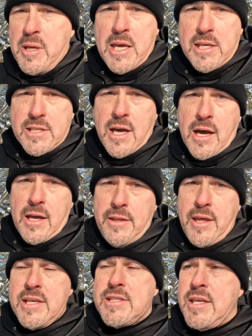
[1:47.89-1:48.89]
PSI.
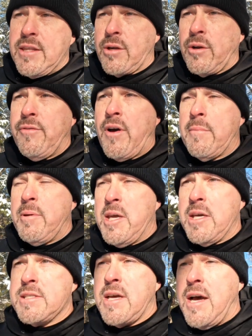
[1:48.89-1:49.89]
They see 35
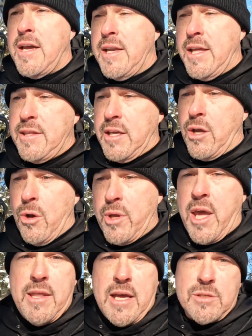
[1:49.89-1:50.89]
PSI and they think,
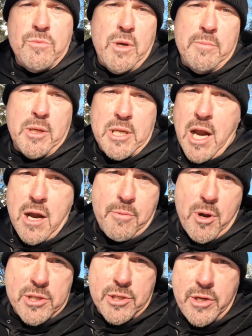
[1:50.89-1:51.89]
okay, that's what my tire
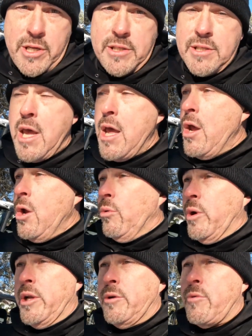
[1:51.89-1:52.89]
pressure is.
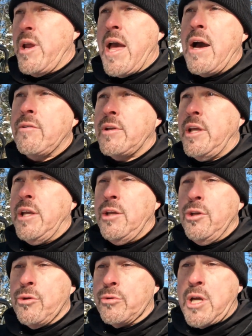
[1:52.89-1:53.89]
When in reality,
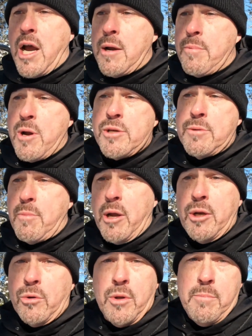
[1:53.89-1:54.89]
your tire pressure
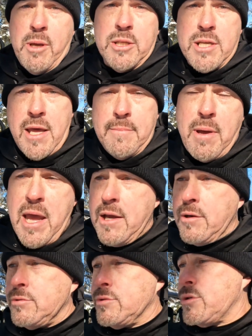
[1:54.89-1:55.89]
might only be 10
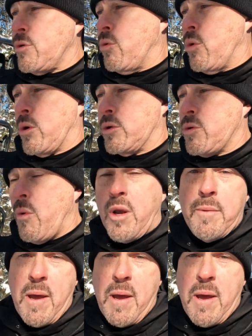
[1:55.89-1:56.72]
pounds or 20